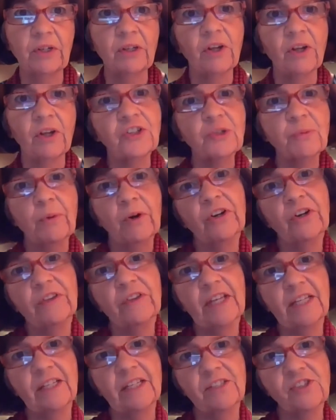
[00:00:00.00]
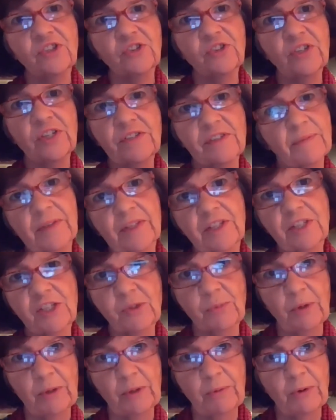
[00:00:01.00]
large part of that history is something the
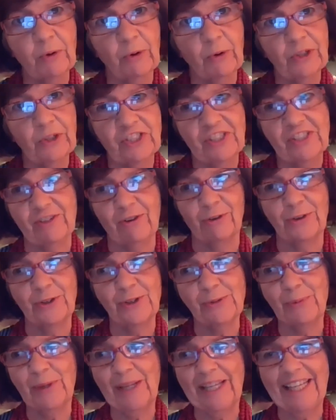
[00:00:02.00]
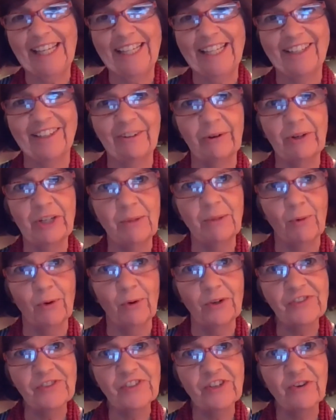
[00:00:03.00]
Supreme Court just told us we can't do
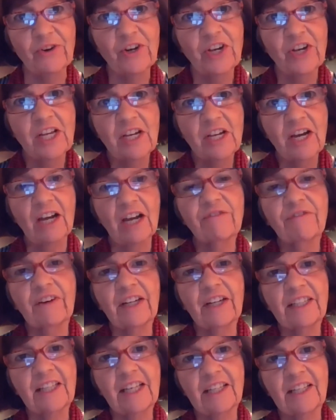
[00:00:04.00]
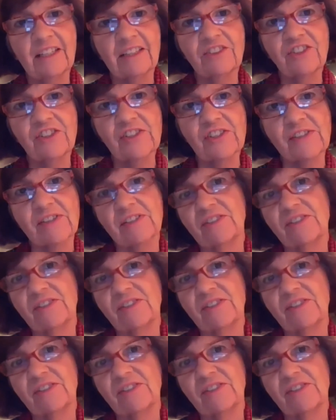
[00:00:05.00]
anymore. So I find that just